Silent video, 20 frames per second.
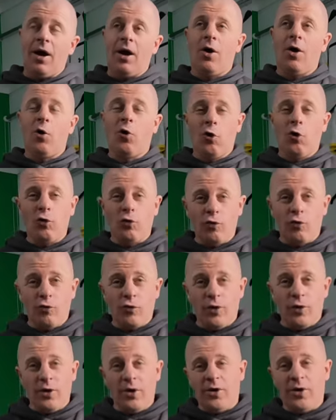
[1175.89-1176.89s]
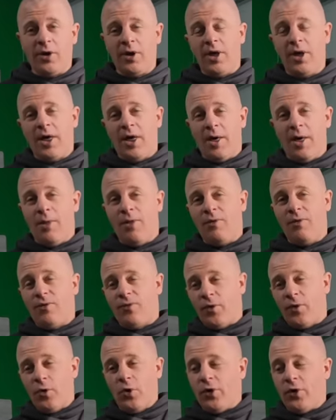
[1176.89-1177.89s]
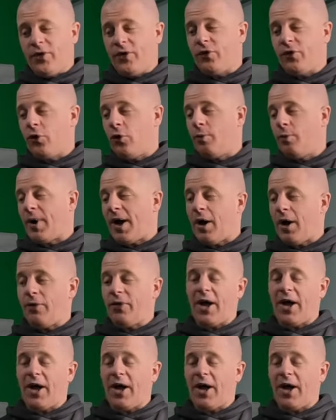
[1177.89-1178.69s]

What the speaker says: £132.